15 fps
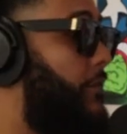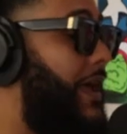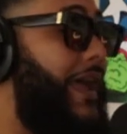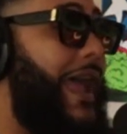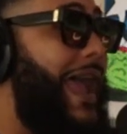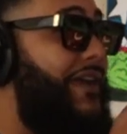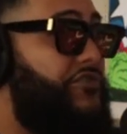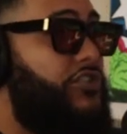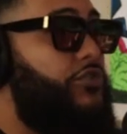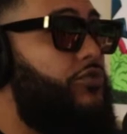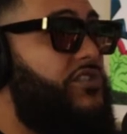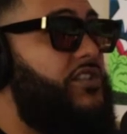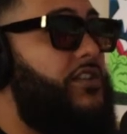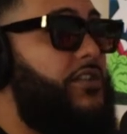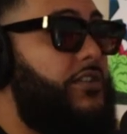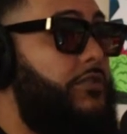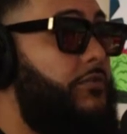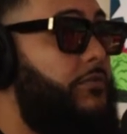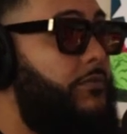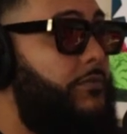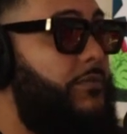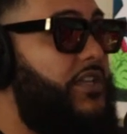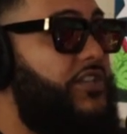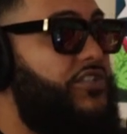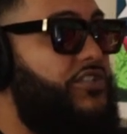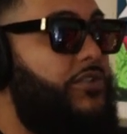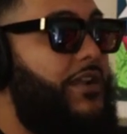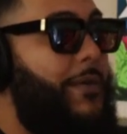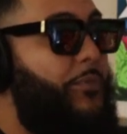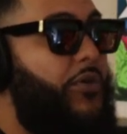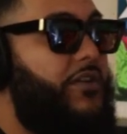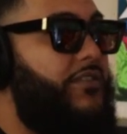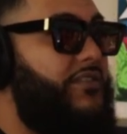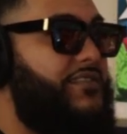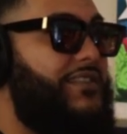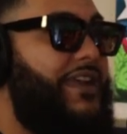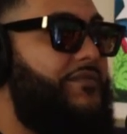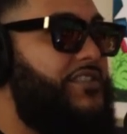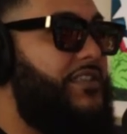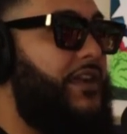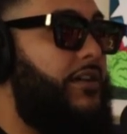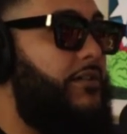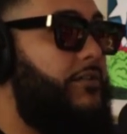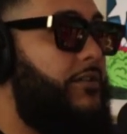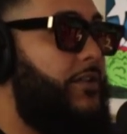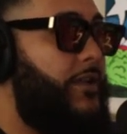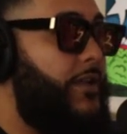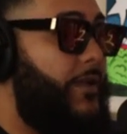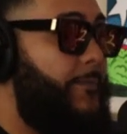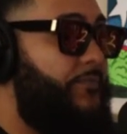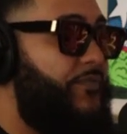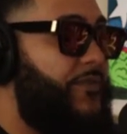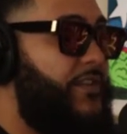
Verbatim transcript: I have to do something to you because you're not part of this lifestyle. Yeah.